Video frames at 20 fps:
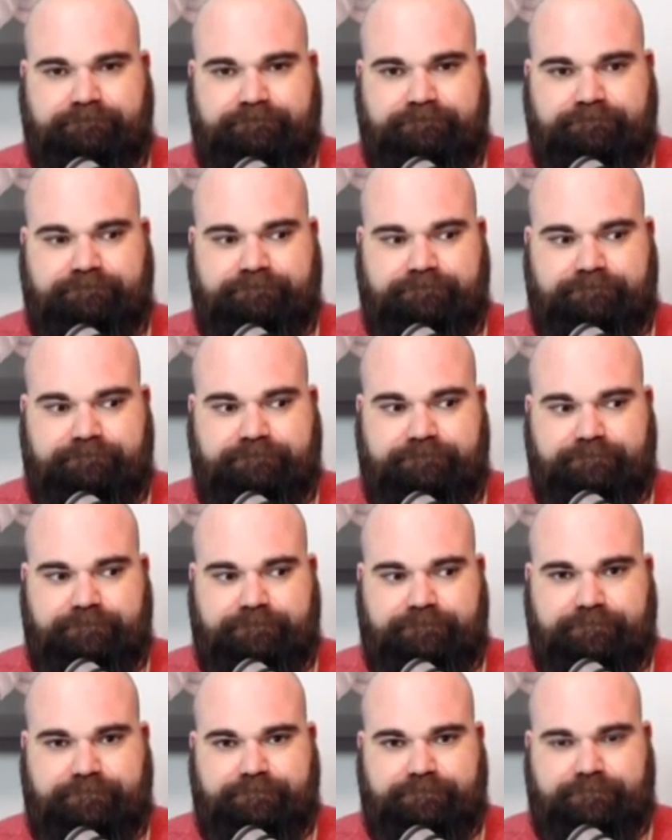
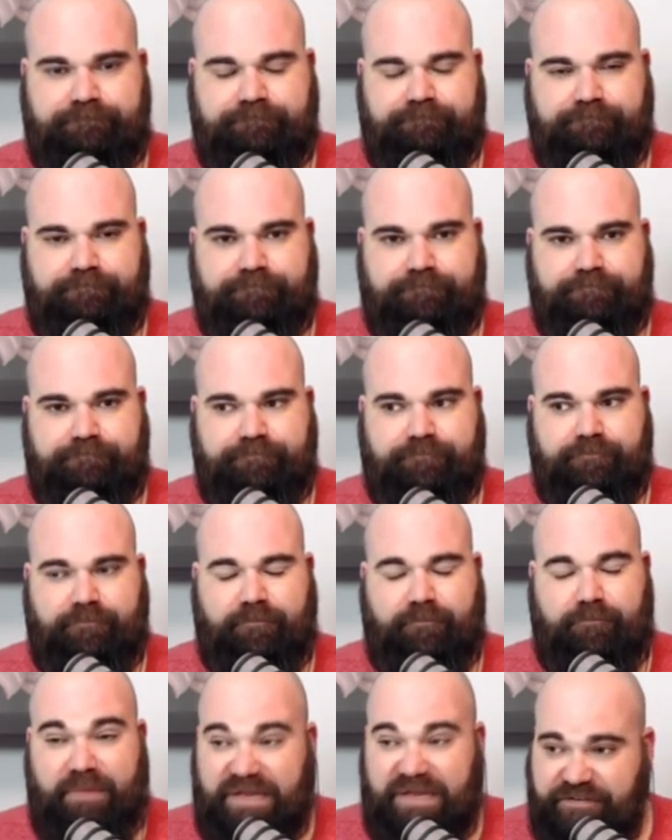
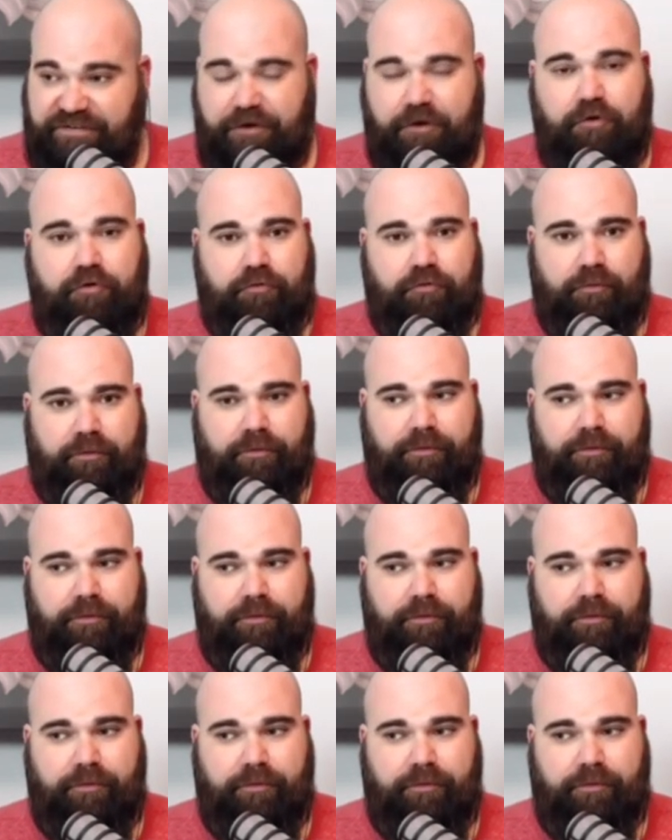This person isn't speaking.